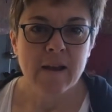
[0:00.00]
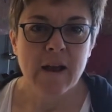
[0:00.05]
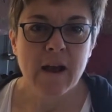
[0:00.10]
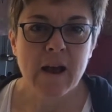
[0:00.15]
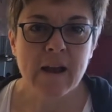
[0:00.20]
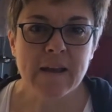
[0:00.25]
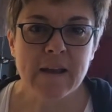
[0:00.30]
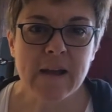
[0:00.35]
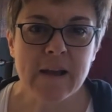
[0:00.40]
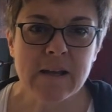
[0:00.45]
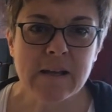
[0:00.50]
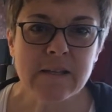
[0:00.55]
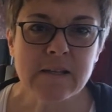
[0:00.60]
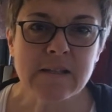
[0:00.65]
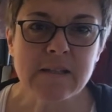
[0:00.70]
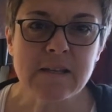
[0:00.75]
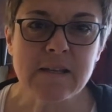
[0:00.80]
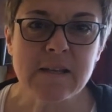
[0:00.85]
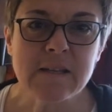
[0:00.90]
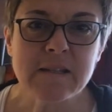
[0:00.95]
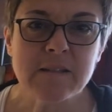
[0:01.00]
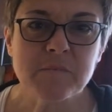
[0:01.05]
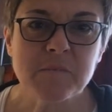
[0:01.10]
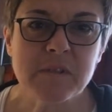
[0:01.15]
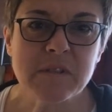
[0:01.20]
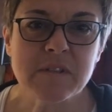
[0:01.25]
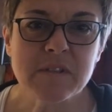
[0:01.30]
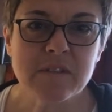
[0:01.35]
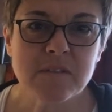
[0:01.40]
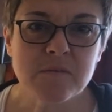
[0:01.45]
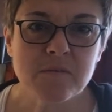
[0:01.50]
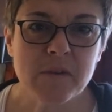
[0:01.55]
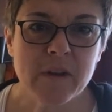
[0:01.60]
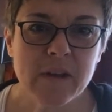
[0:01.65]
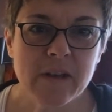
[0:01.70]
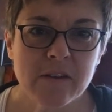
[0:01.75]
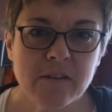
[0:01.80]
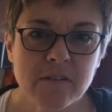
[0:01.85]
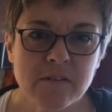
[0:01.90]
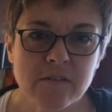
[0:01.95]
Hi guys, it's Mrs.
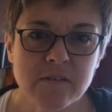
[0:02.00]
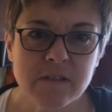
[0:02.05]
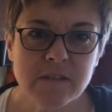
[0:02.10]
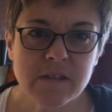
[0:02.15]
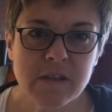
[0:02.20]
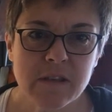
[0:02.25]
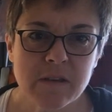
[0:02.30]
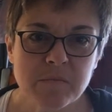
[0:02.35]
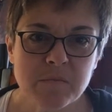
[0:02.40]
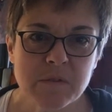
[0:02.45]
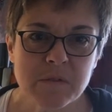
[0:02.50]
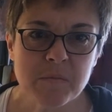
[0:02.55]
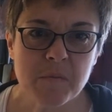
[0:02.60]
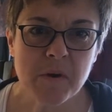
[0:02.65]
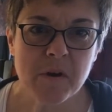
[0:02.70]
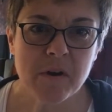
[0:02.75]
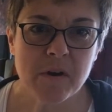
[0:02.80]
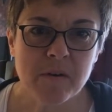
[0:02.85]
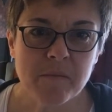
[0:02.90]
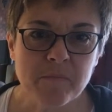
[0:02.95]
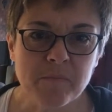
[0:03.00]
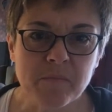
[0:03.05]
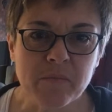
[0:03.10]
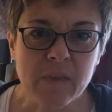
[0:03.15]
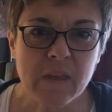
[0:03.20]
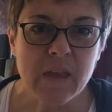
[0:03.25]
Randall, Sam's mom,